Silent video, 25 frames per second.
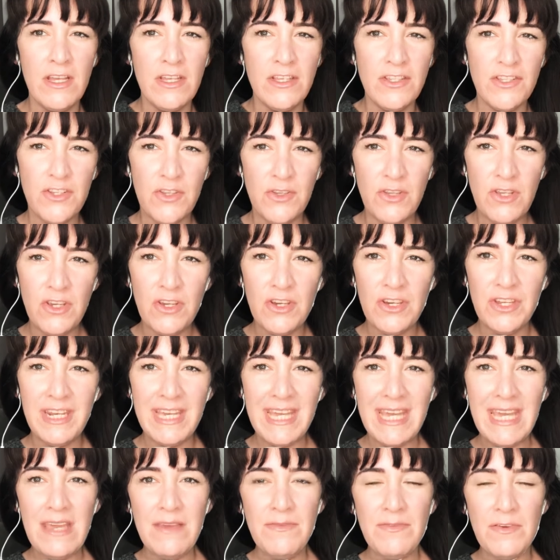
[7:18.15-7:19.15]
So you can
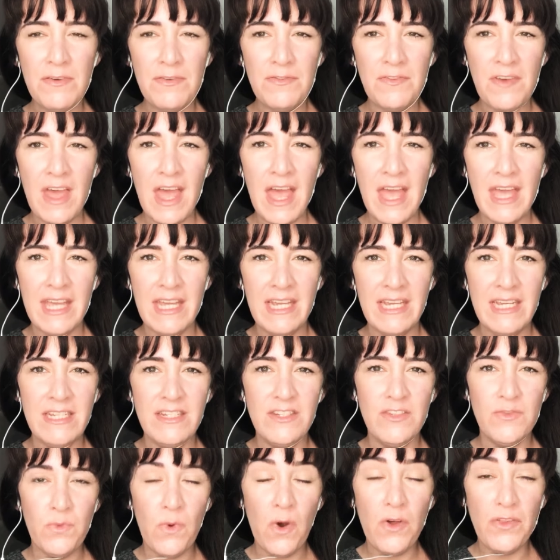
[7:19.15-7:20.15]
either
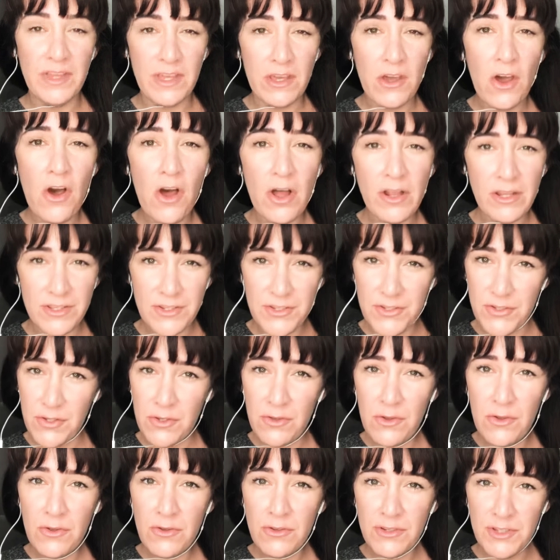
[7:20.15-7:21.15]
find what they call a
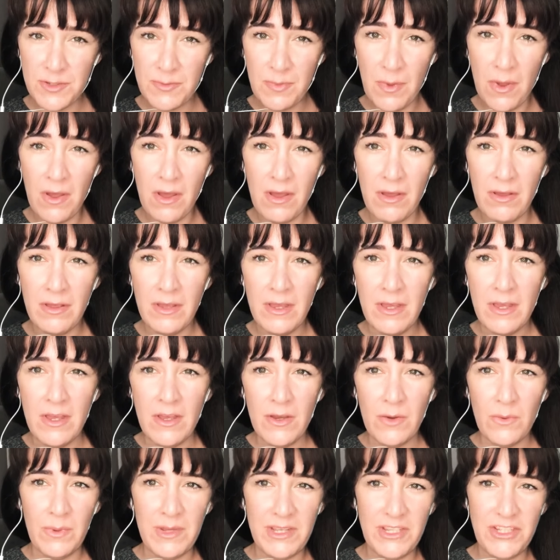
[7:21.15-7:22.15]
sore spot,
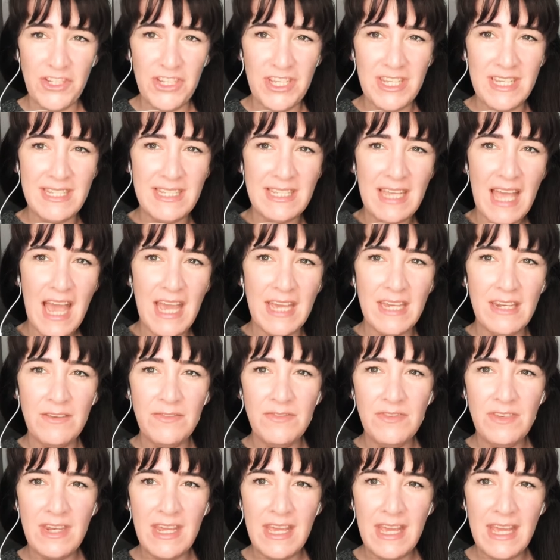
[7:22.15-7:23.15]
which is kind
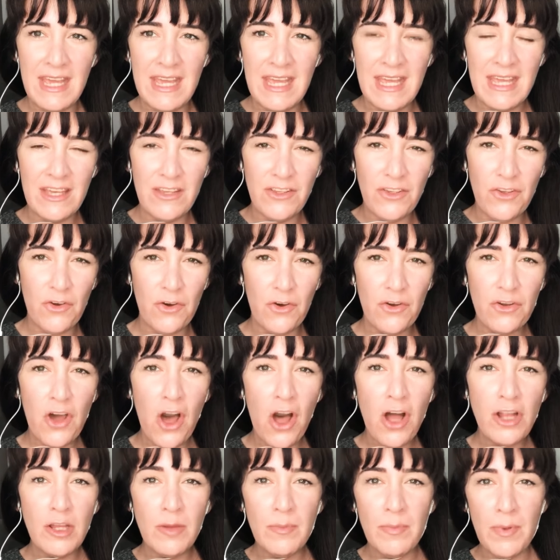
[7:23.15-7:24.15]
of near your
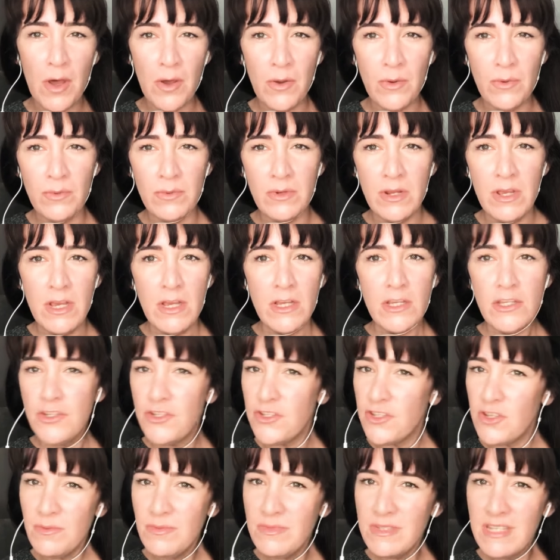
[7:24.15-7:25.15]
collarbone.
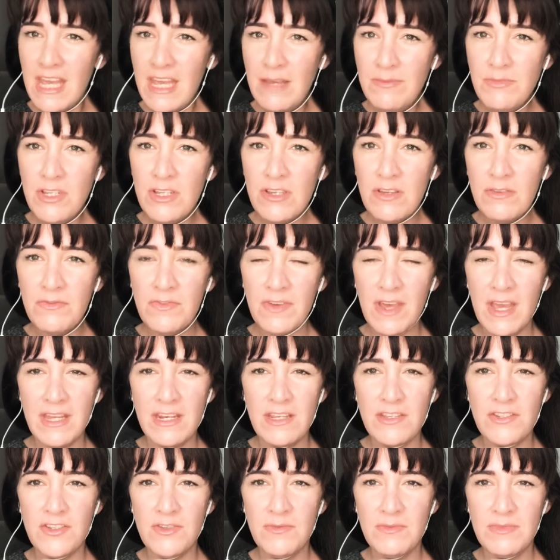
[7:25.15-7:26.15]
Sometimes you can
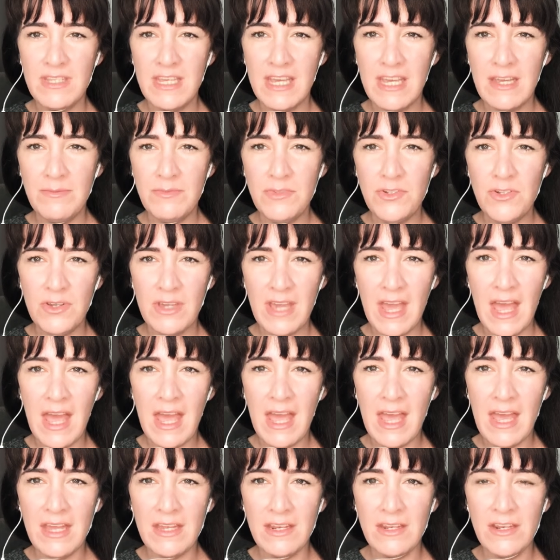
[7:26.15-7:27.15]
find it, sometimes you
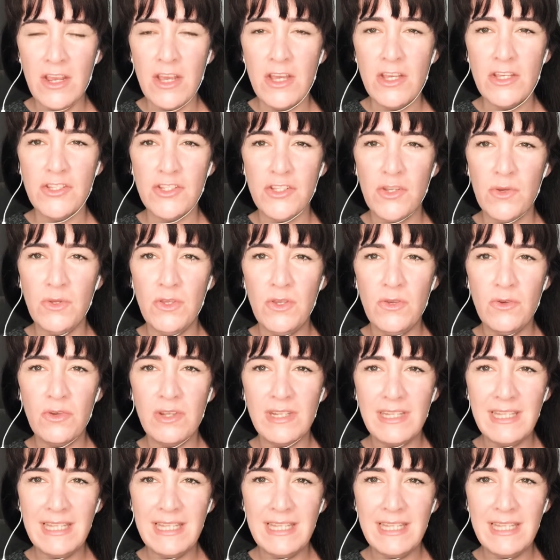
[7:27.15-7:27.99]
can't. So you could